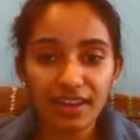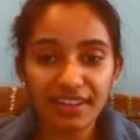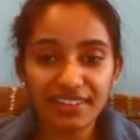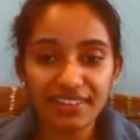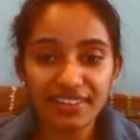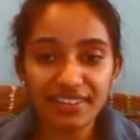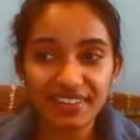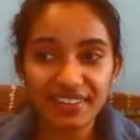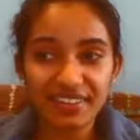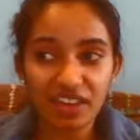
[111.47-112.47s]
And
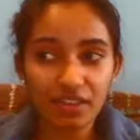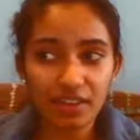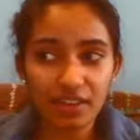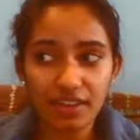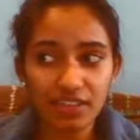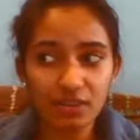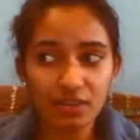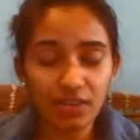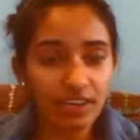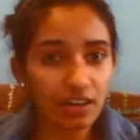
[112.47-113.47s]
I thought, hey, that's
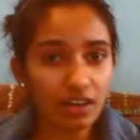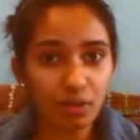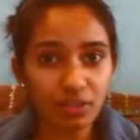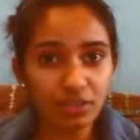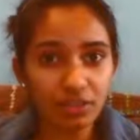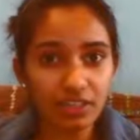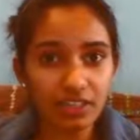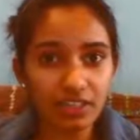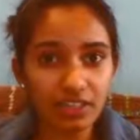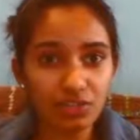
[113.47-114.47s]
a great
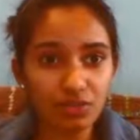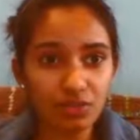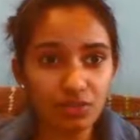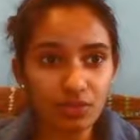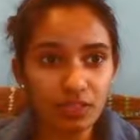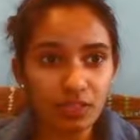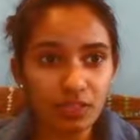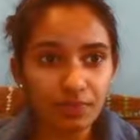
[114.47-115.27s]
opportunity to,